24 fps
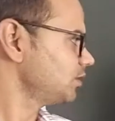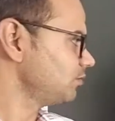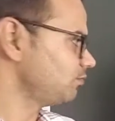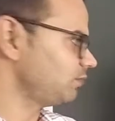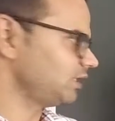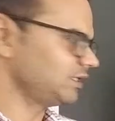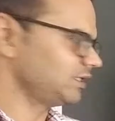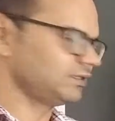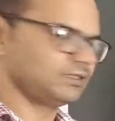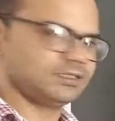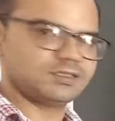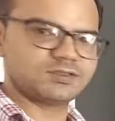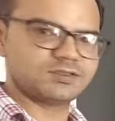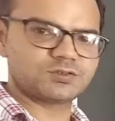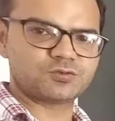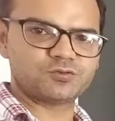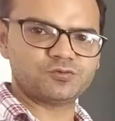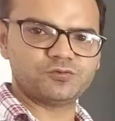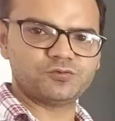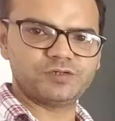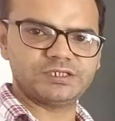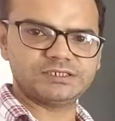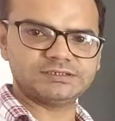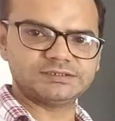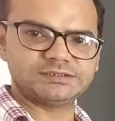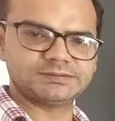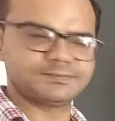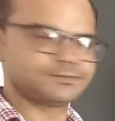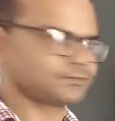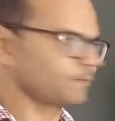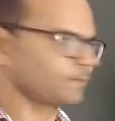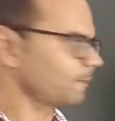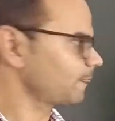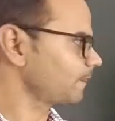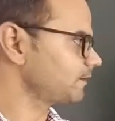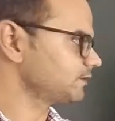By these two ways,
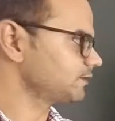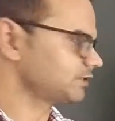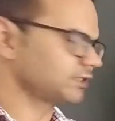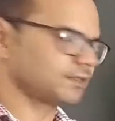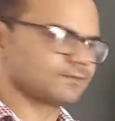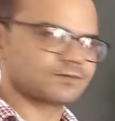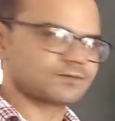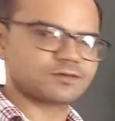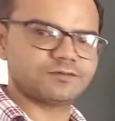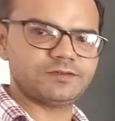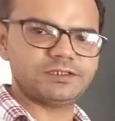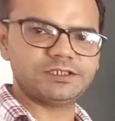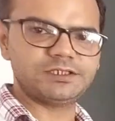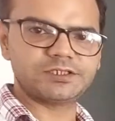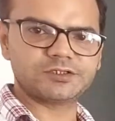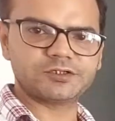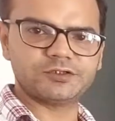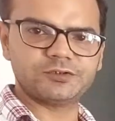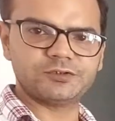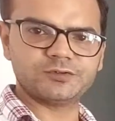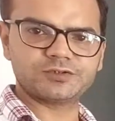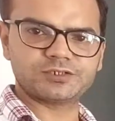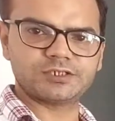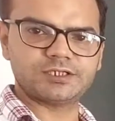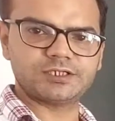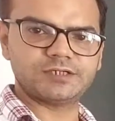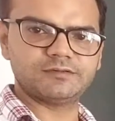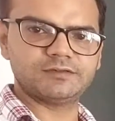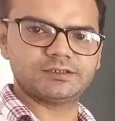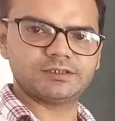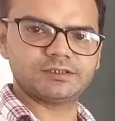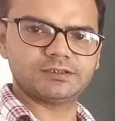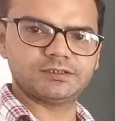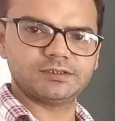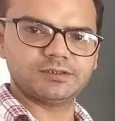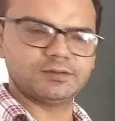germs will introduced in
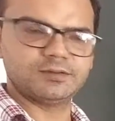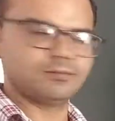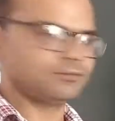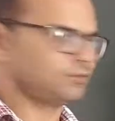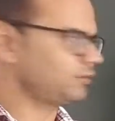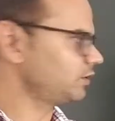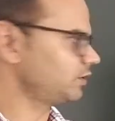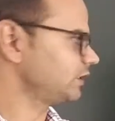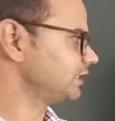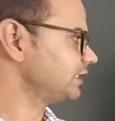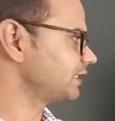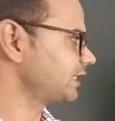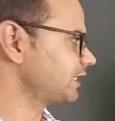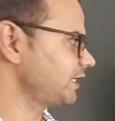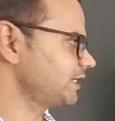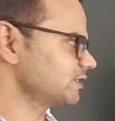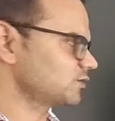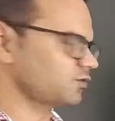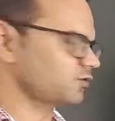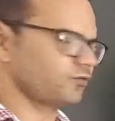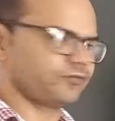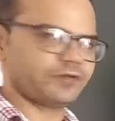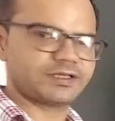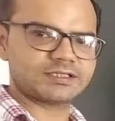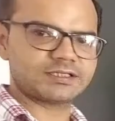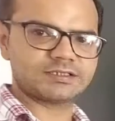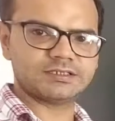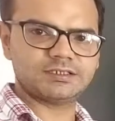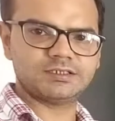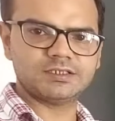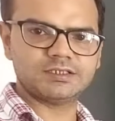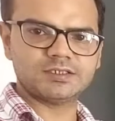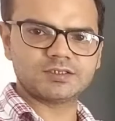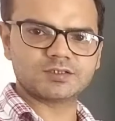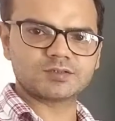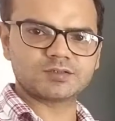our body. In case of
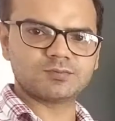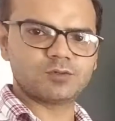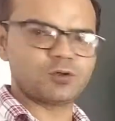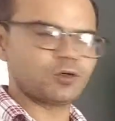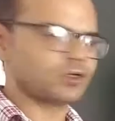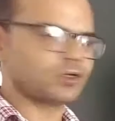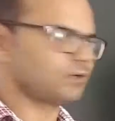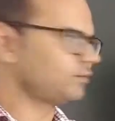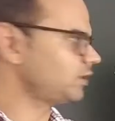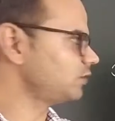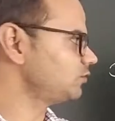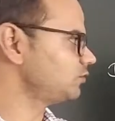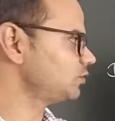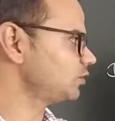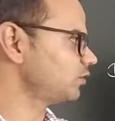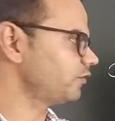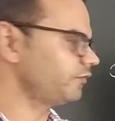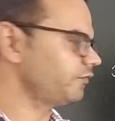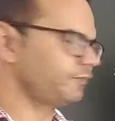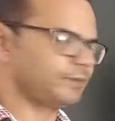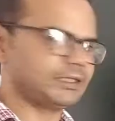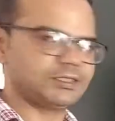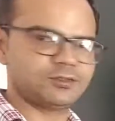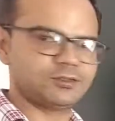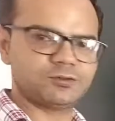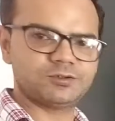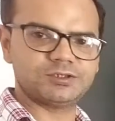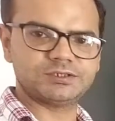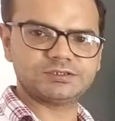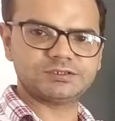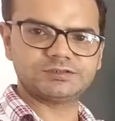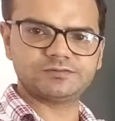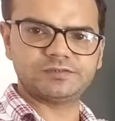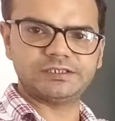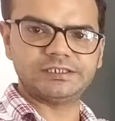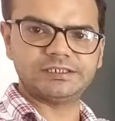vaccine, small amount of
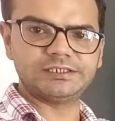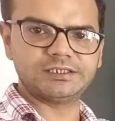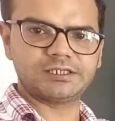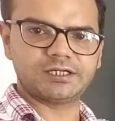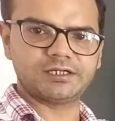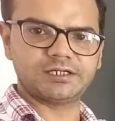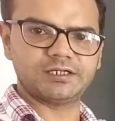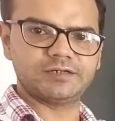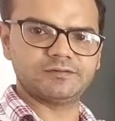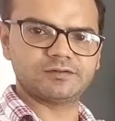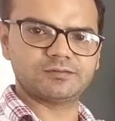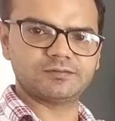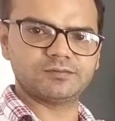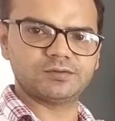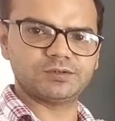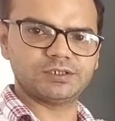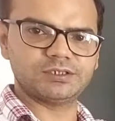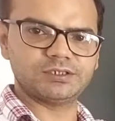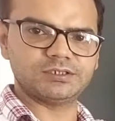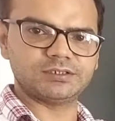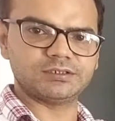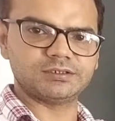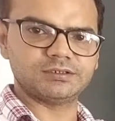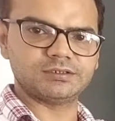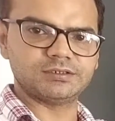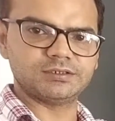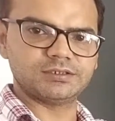pathogens will enter in our body.